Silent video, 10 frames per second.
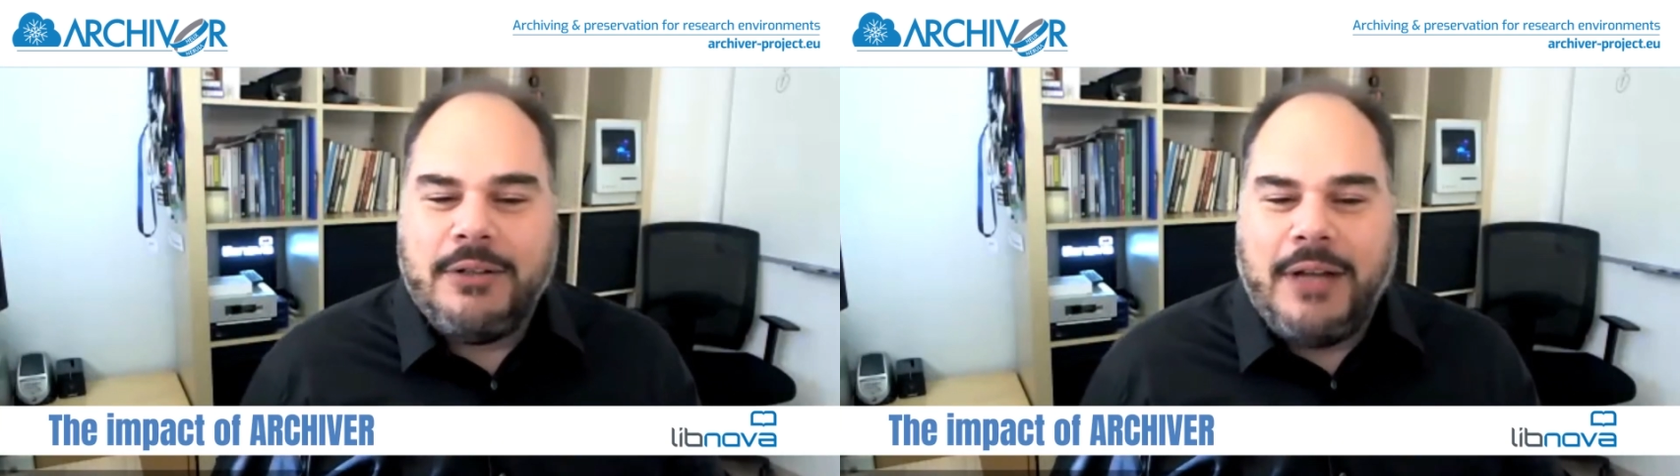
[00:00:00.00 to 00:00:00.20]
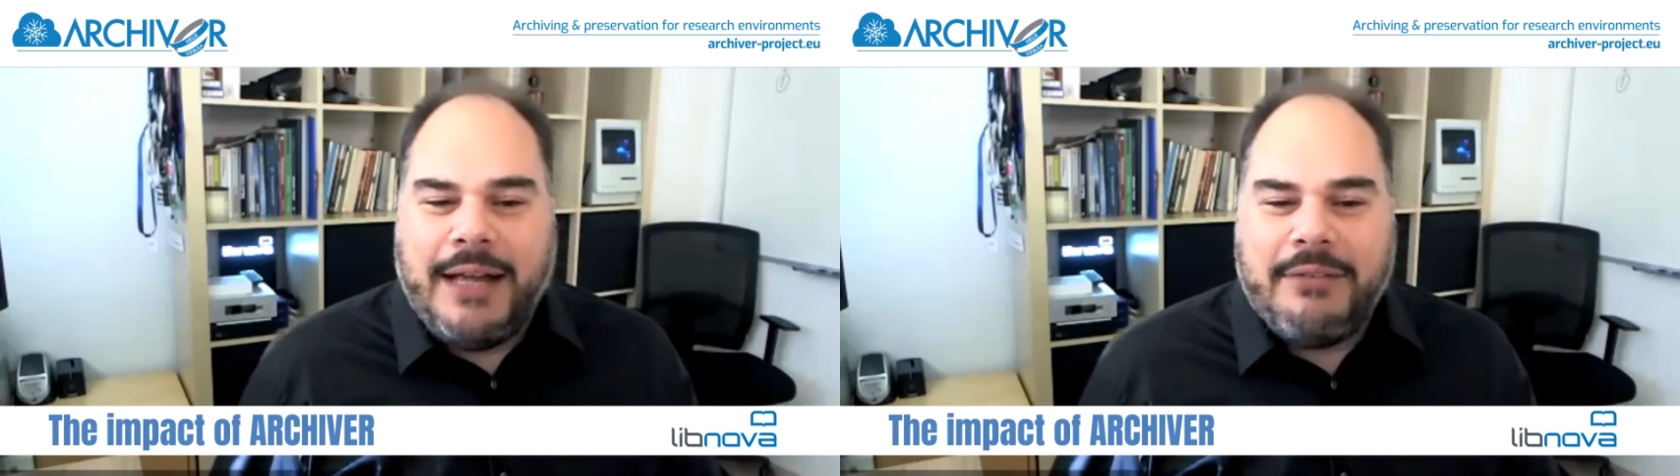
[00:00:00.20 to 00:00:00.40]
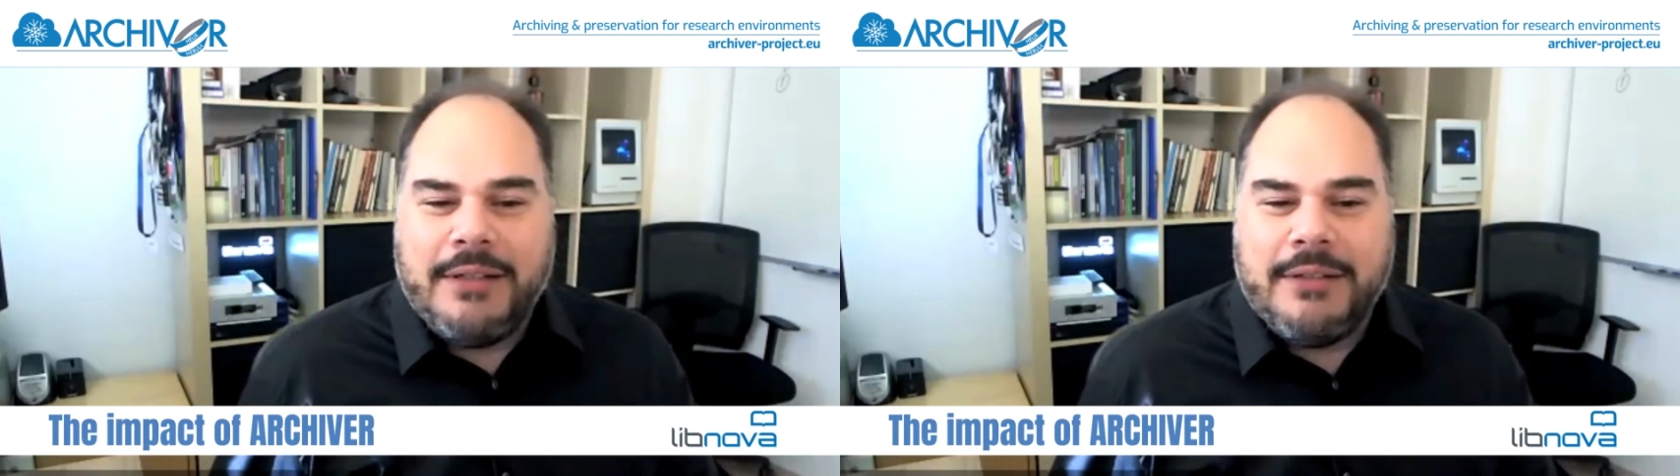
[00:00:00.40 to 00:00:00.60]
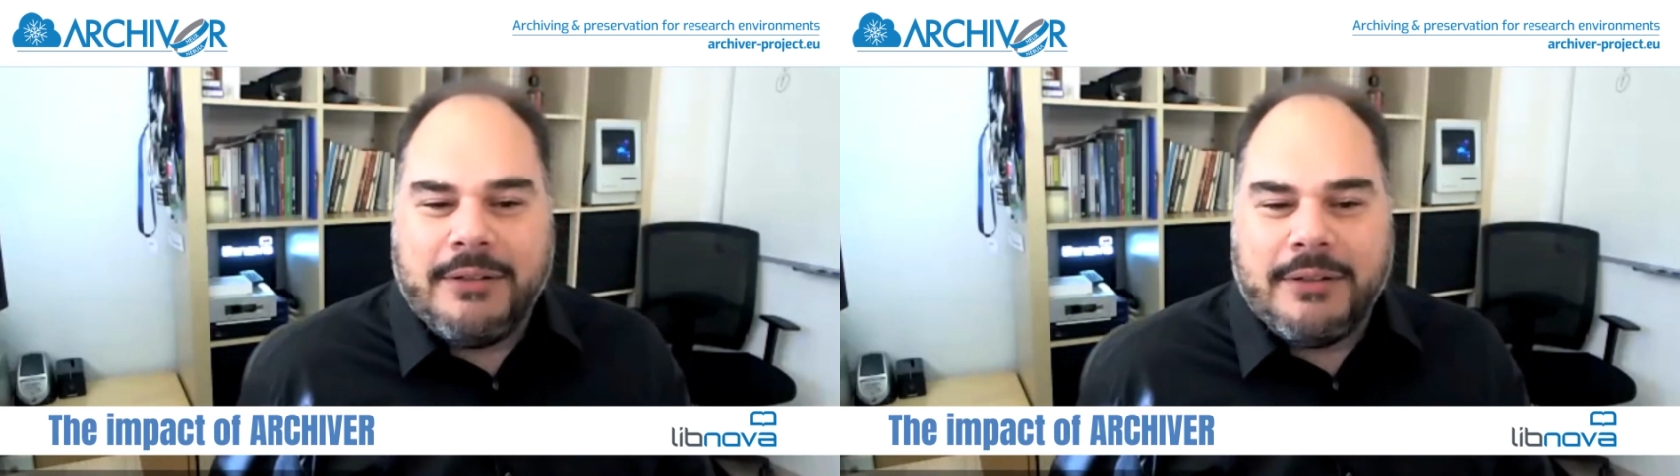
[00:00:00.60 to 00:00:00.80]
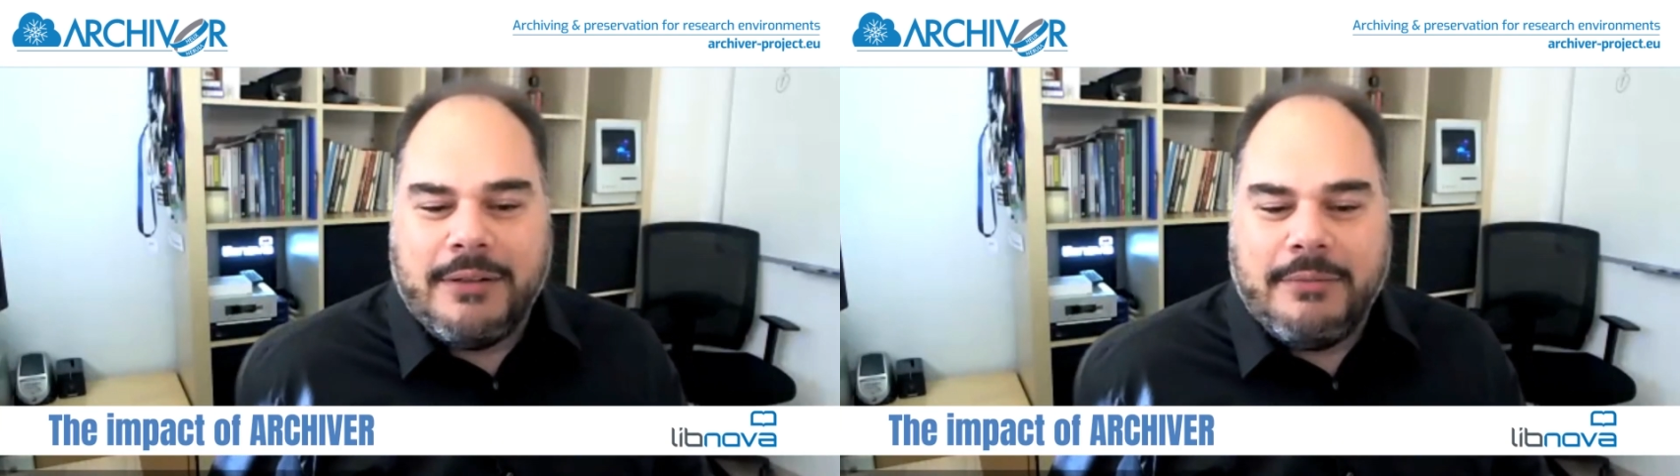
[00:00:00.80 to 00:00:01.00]
to have in
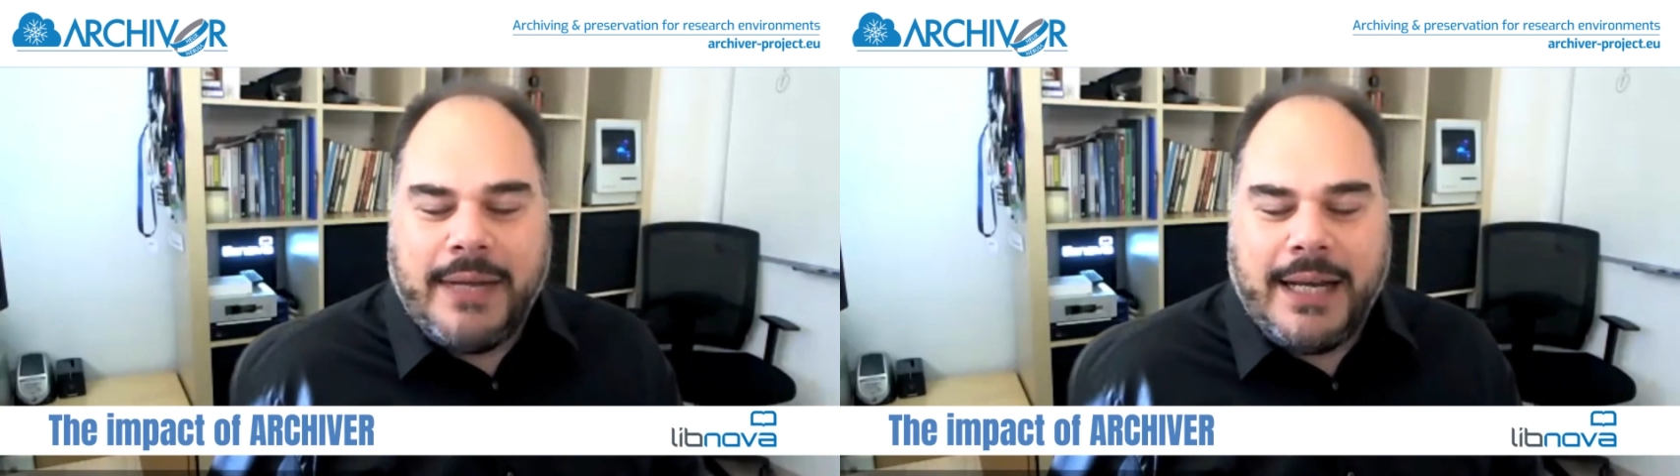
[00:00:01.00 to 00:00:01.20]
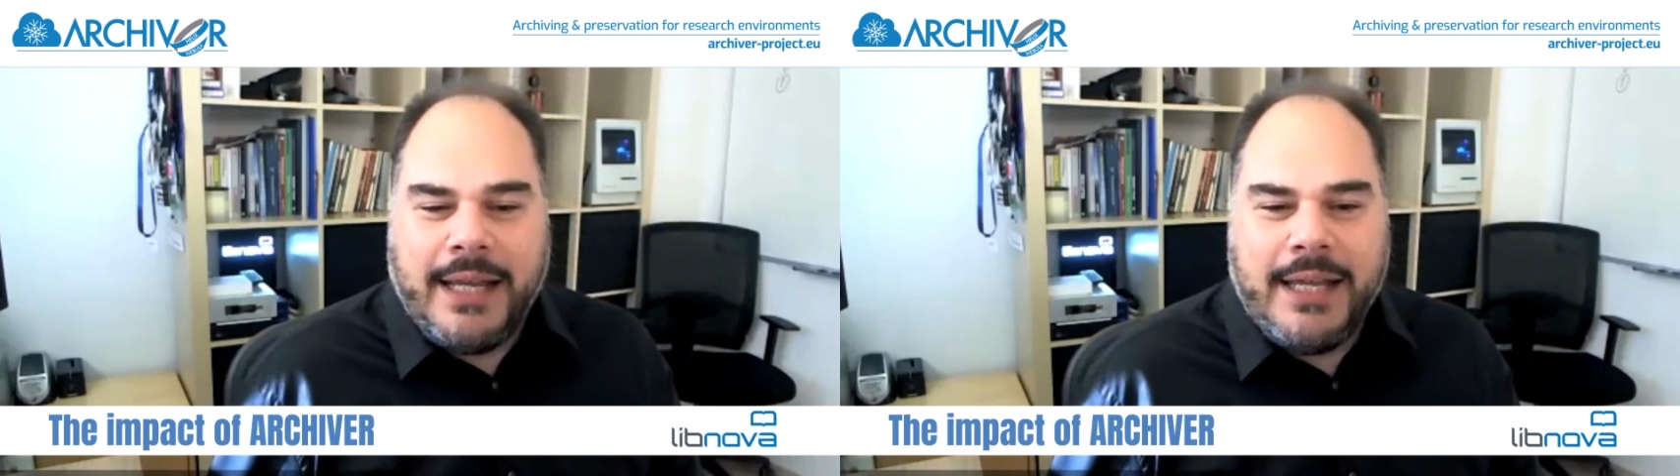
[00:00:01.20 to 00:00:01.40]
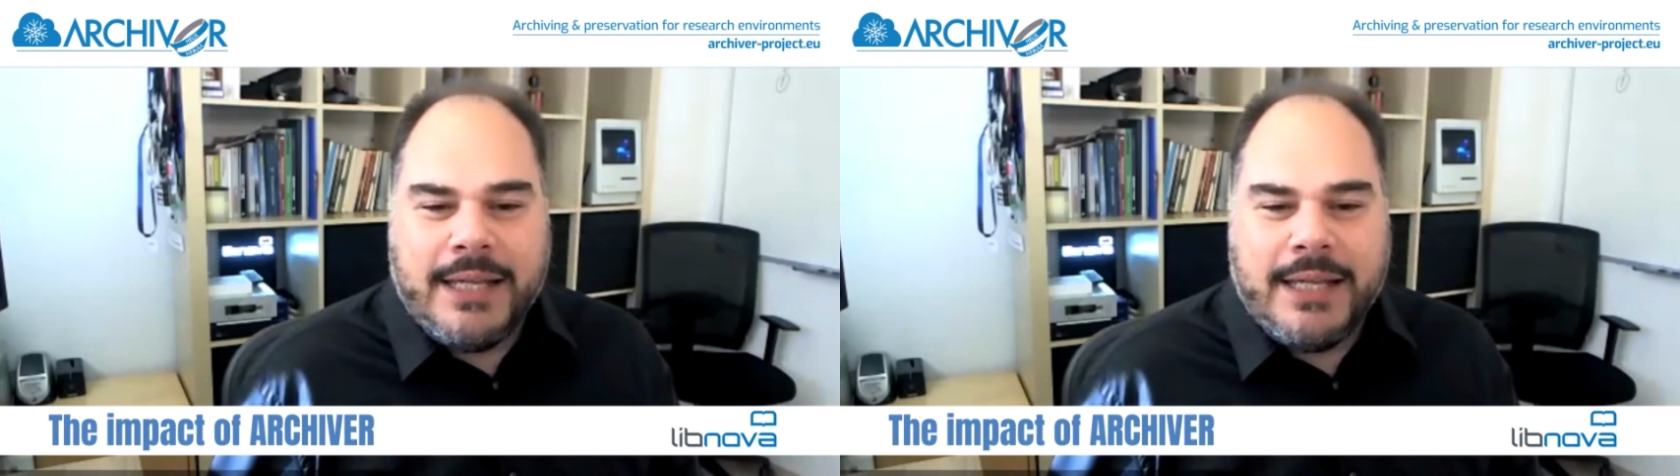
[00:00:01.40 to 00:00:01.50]
our company